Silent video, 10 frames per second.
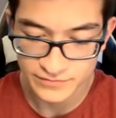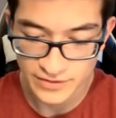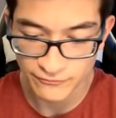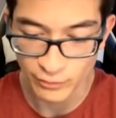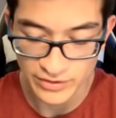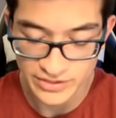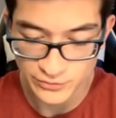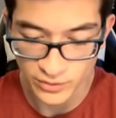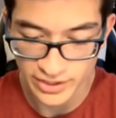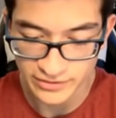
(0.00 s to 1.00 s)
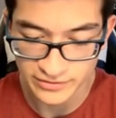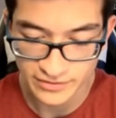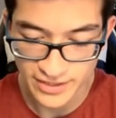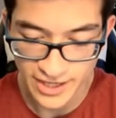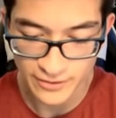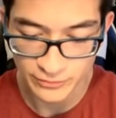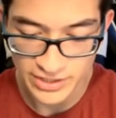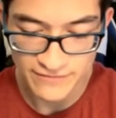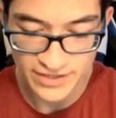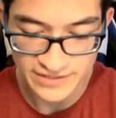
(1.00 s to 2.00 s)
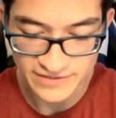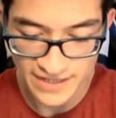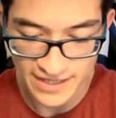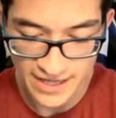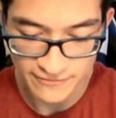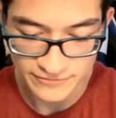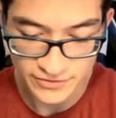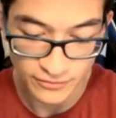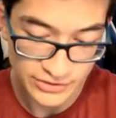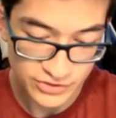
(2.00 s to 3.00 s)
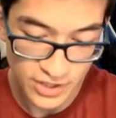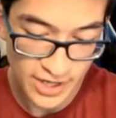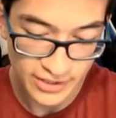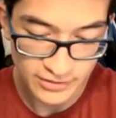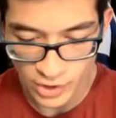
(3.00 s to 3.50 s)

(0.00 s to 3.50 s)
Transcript: if we win this one and we have a nice second half, so let's try.